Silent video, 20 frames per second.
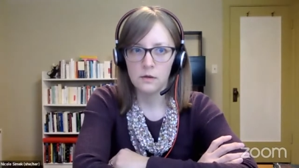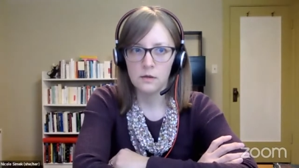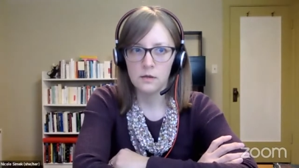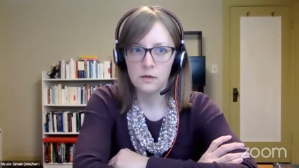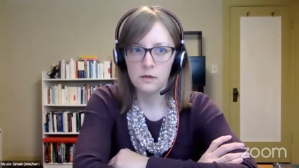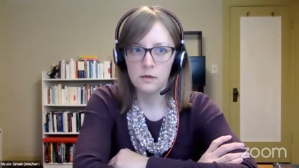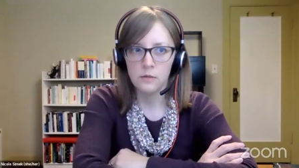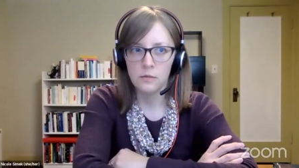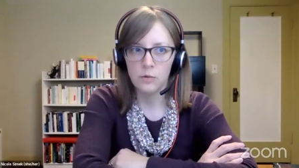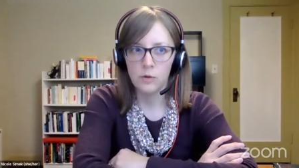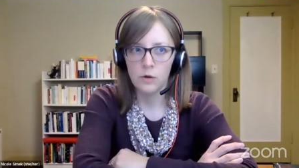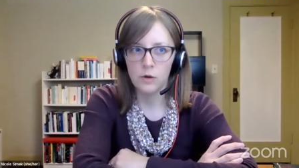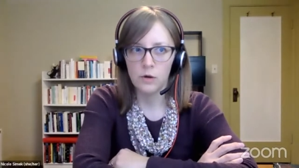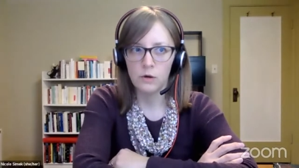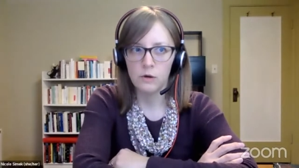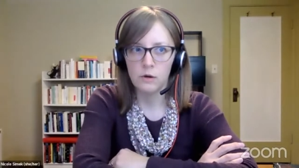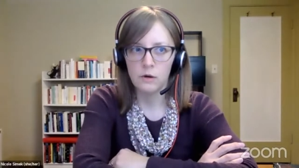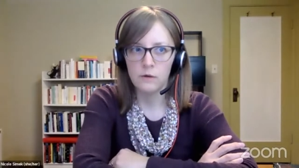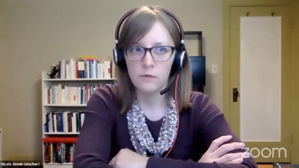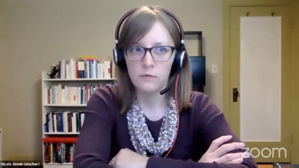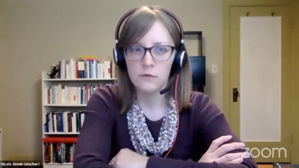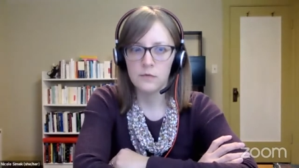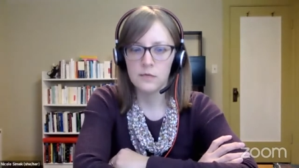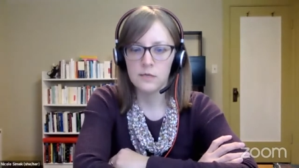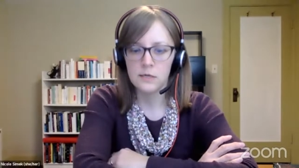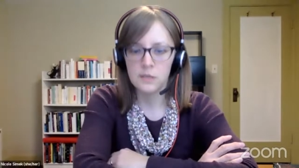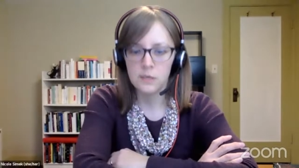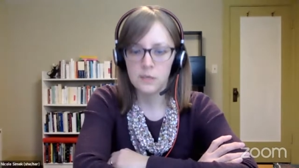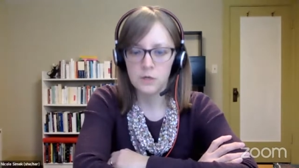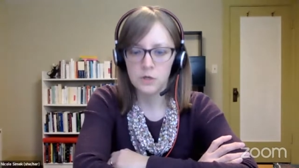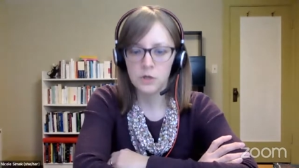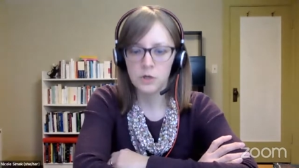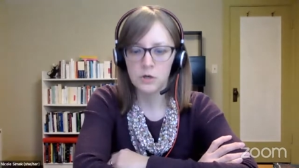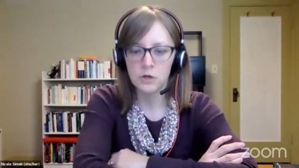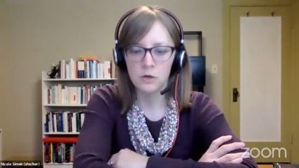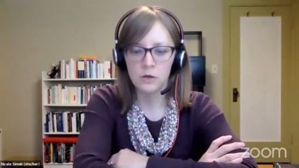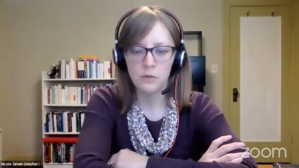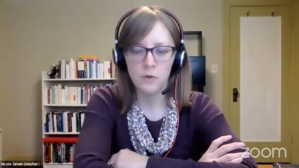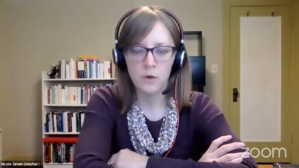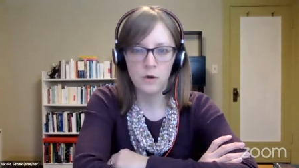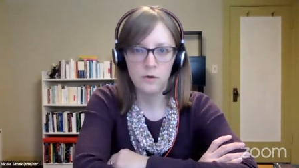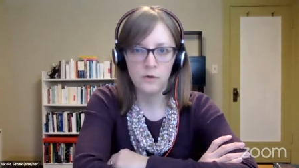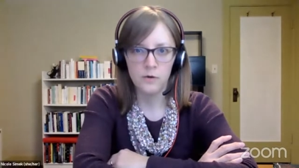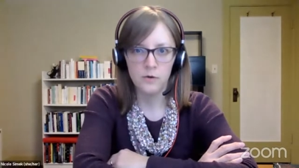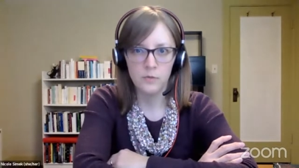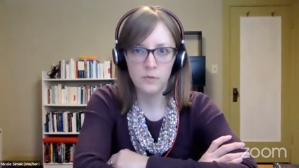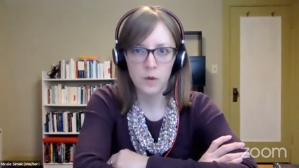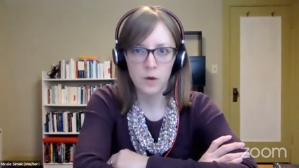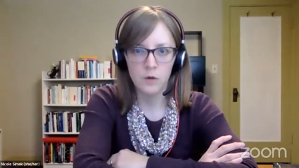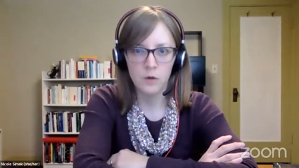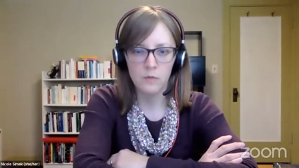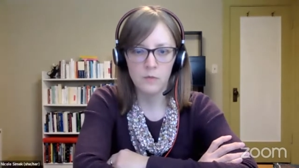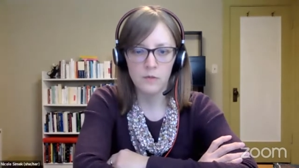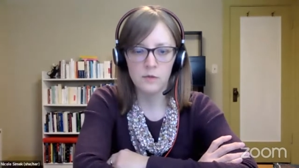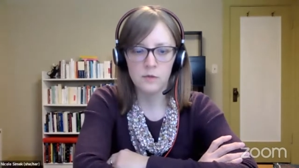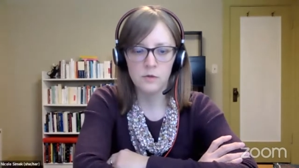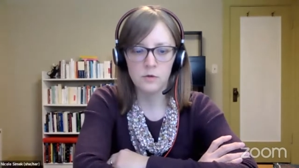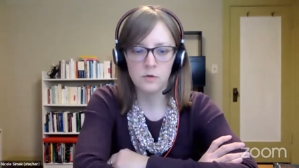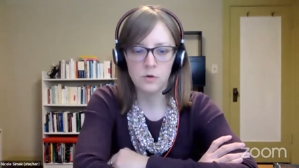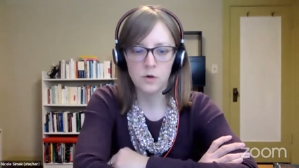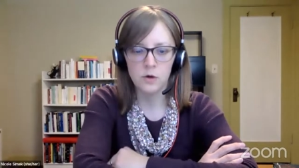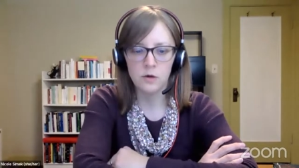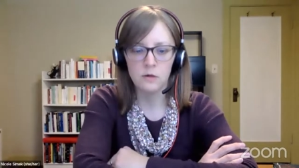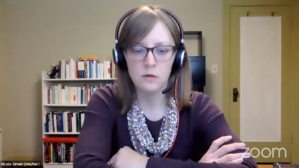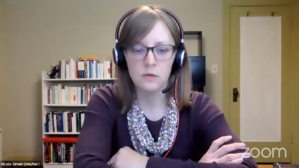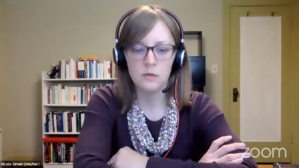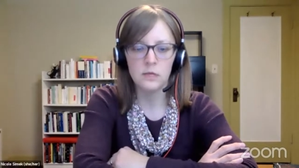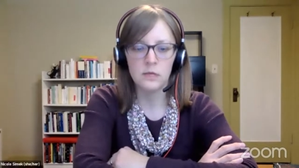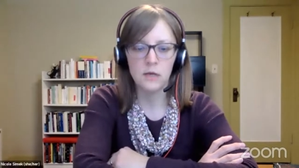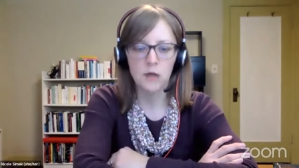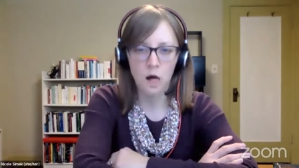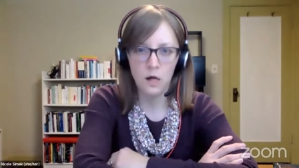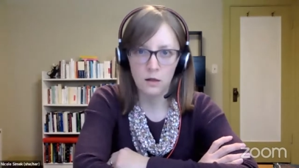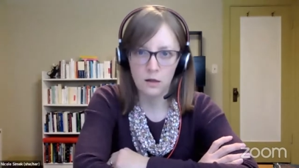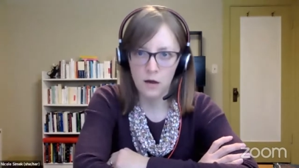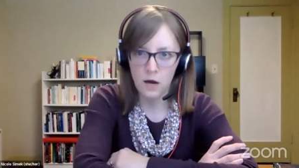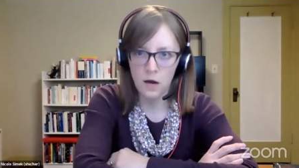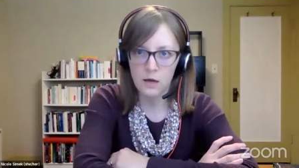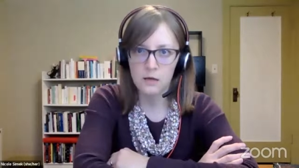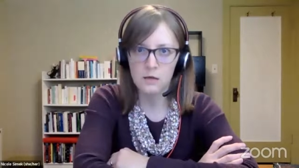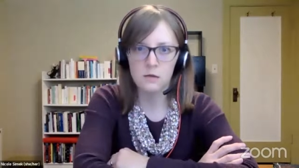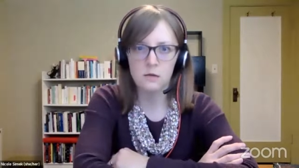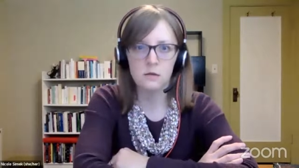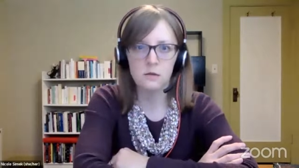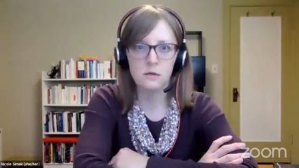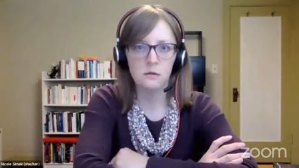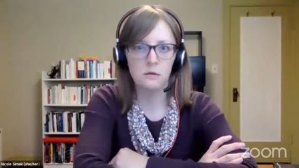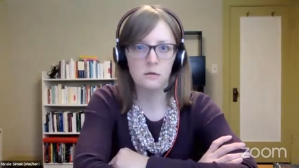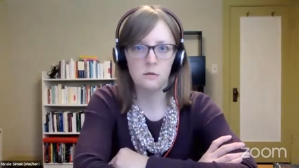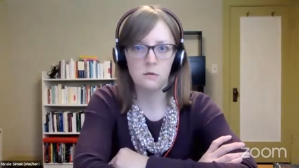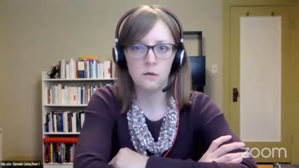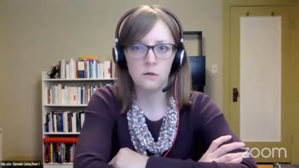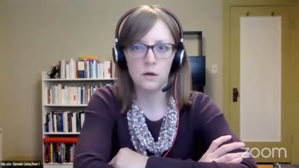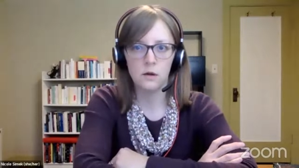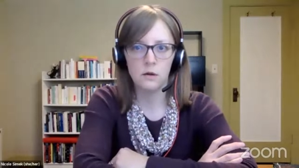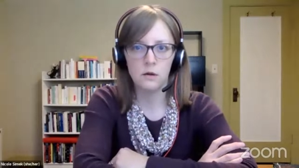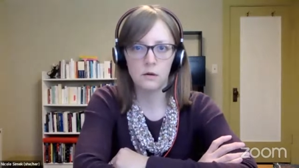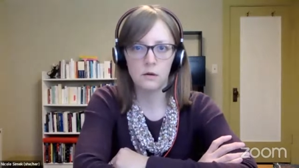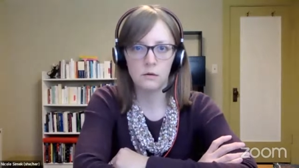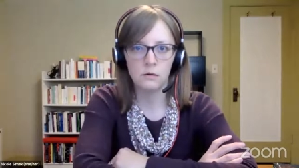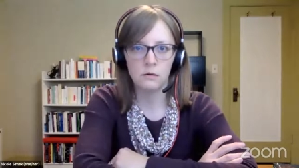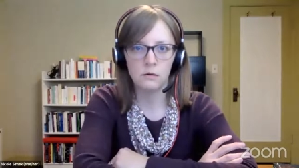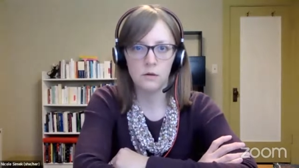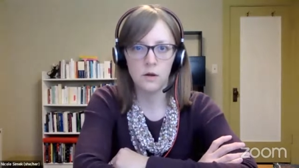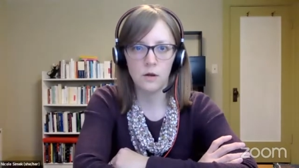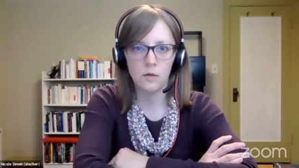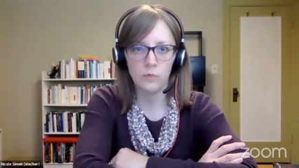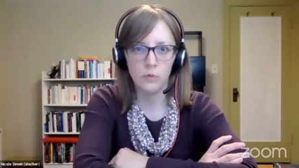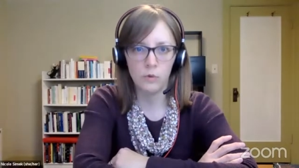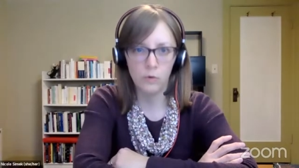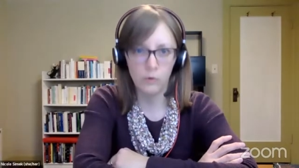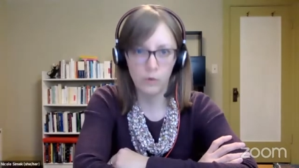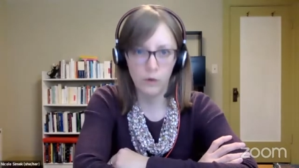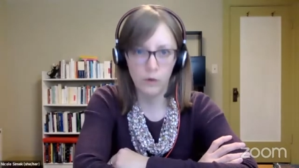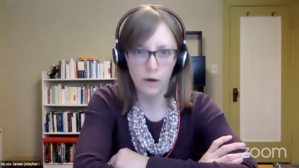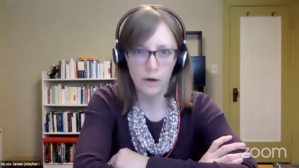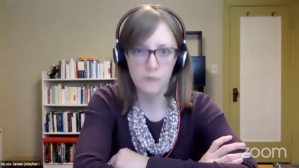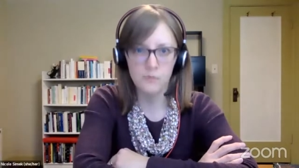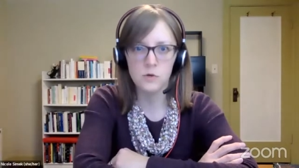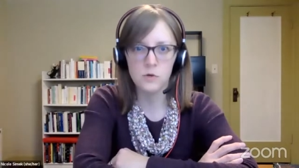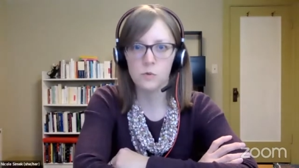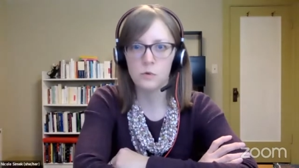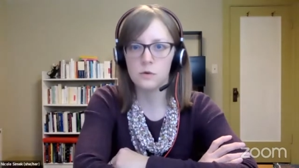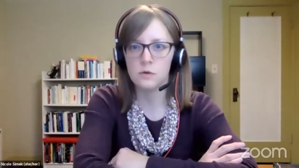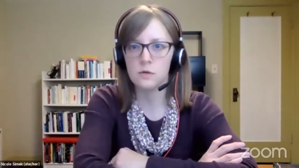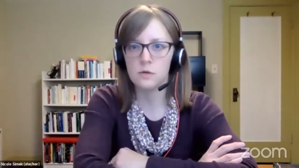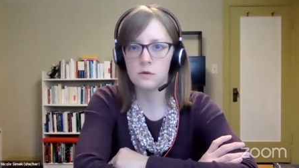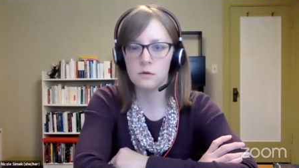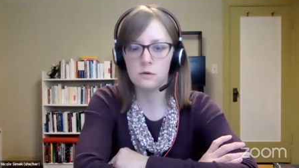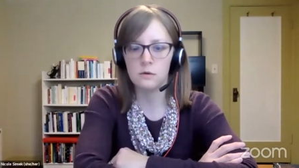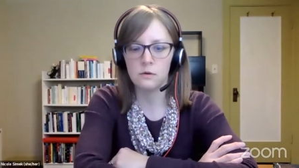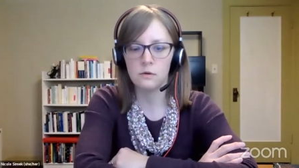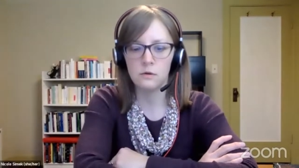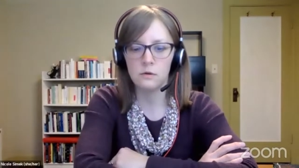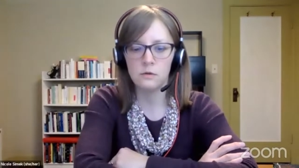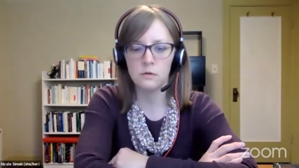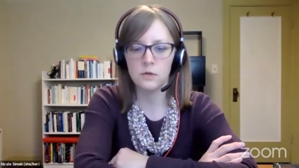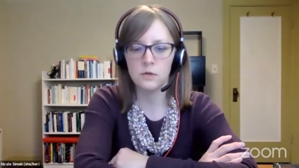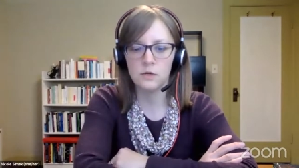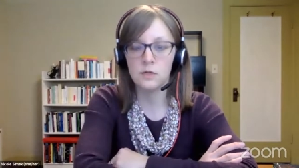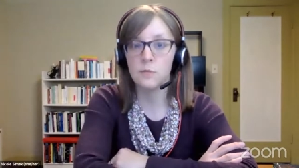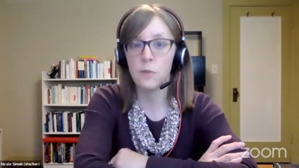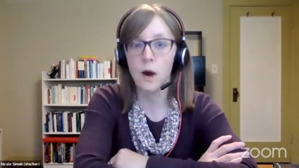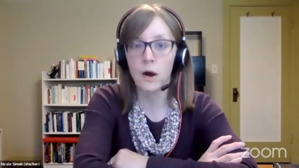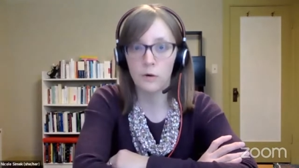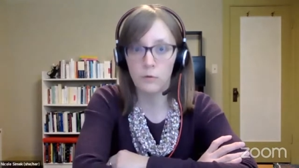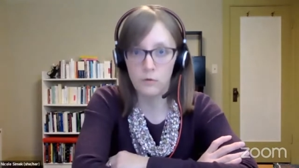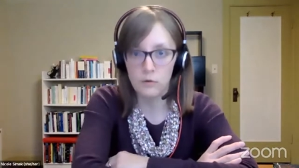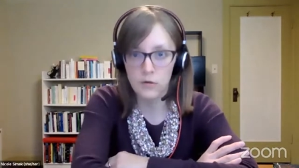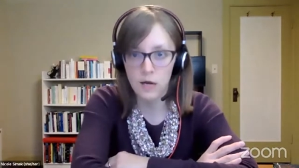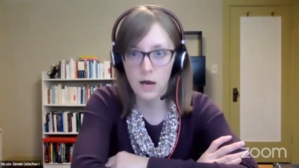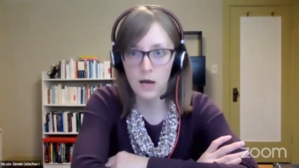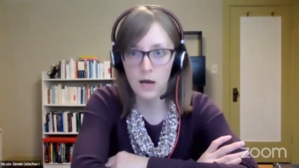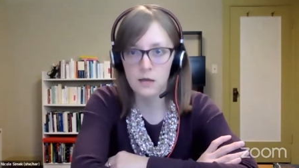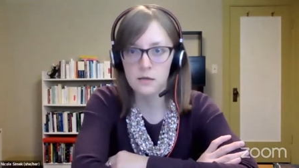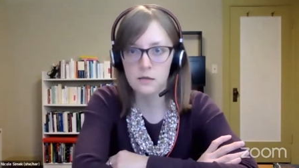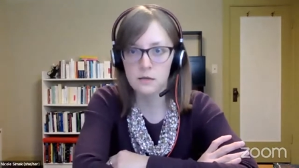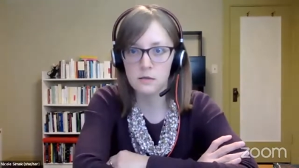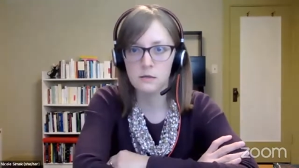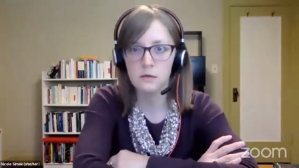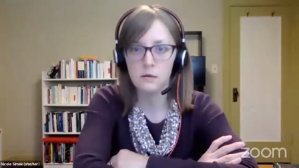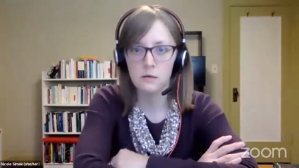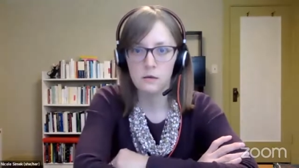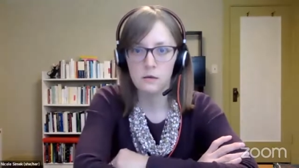deliberate kind of decision on the part of departments to try to decolonize their programs or to democratize